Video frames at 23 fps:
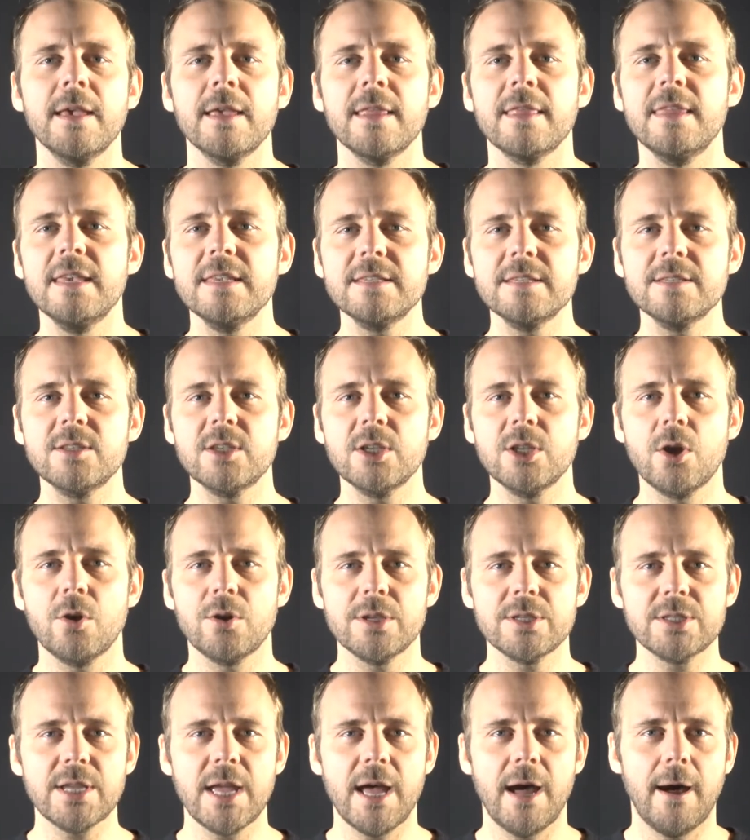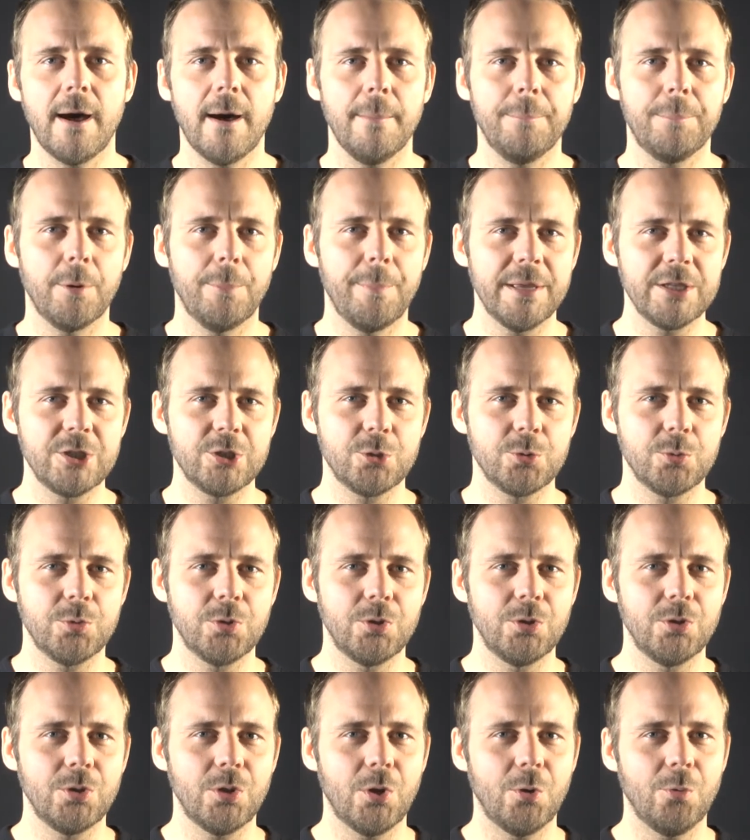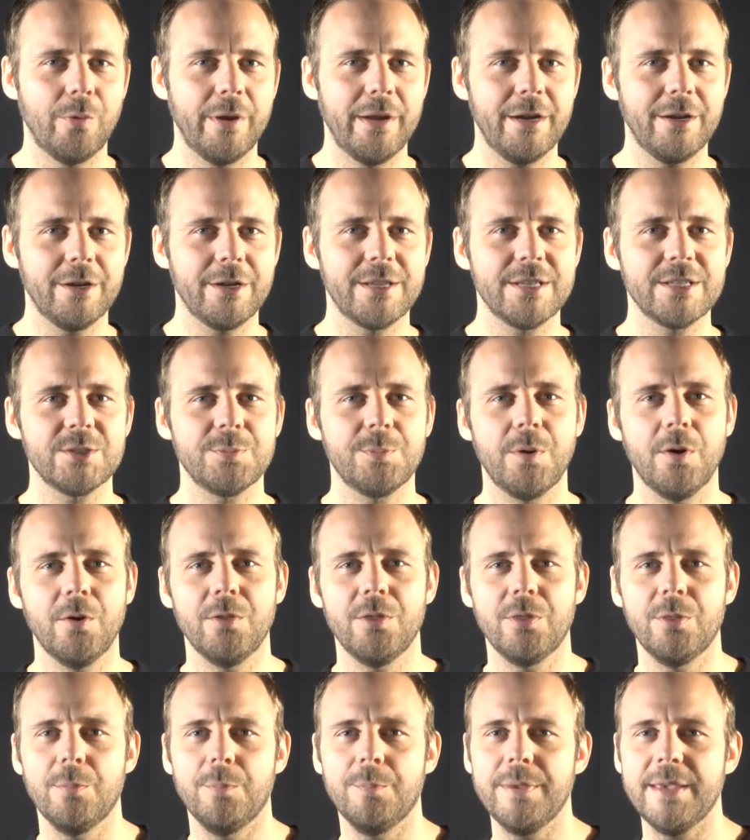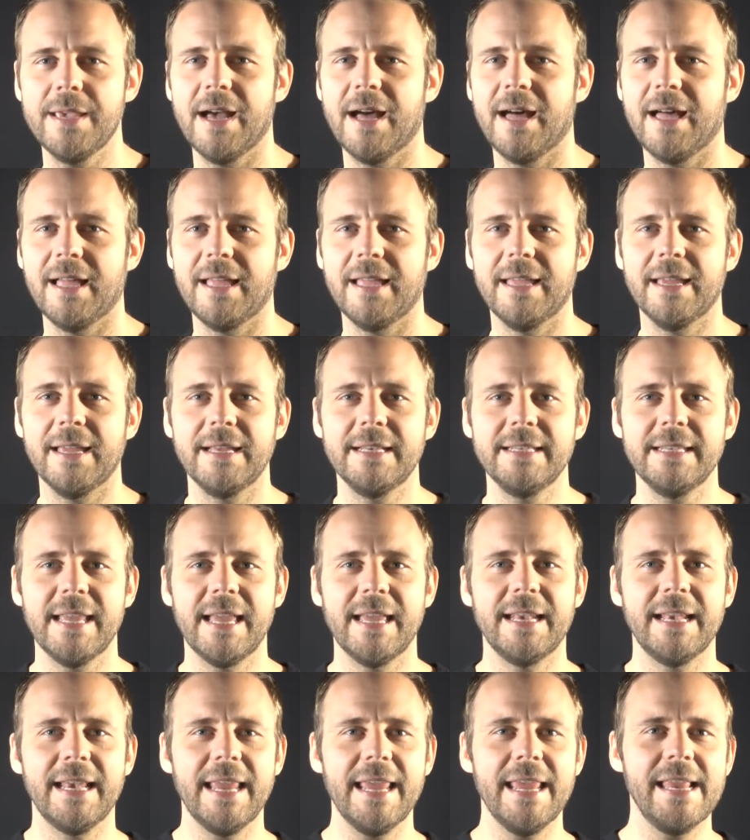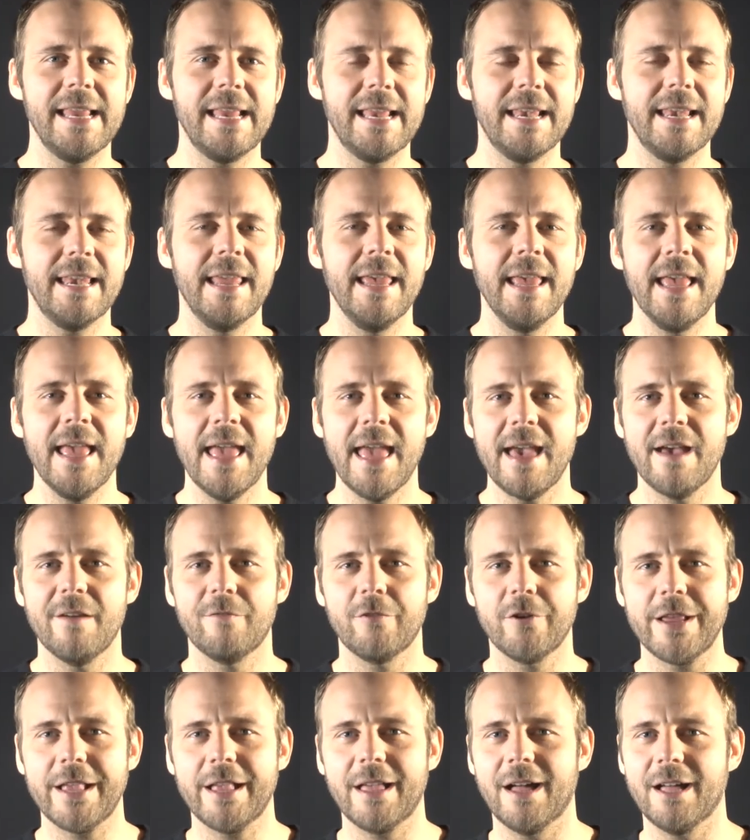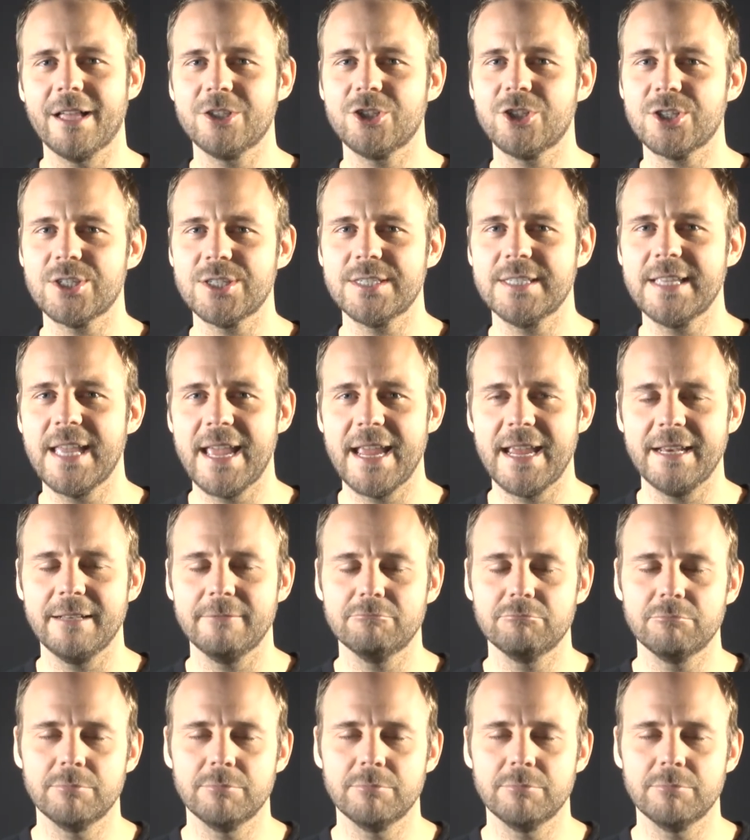This is to notice a perpetual awareness both behind and in every conscious state.